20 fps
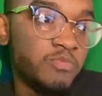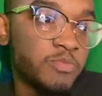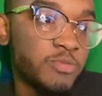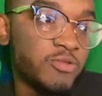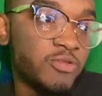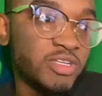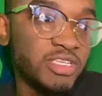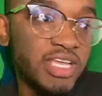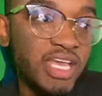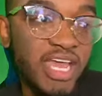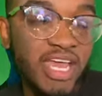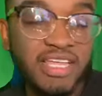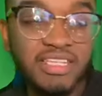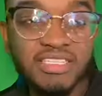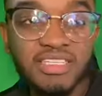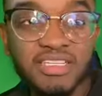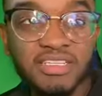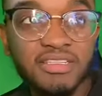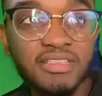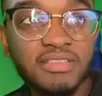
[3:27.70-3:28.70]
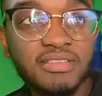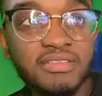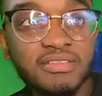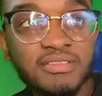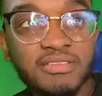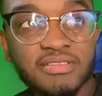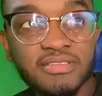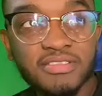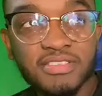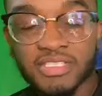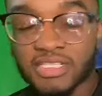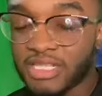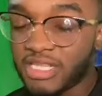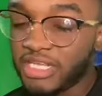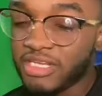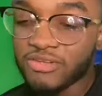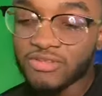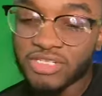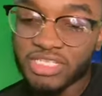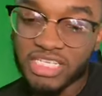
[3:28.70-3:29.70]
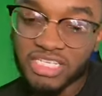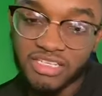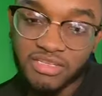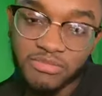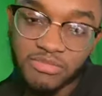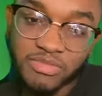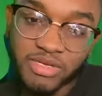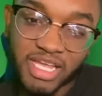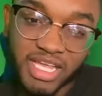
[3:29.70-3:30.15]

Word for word: Chris Hansen's legal team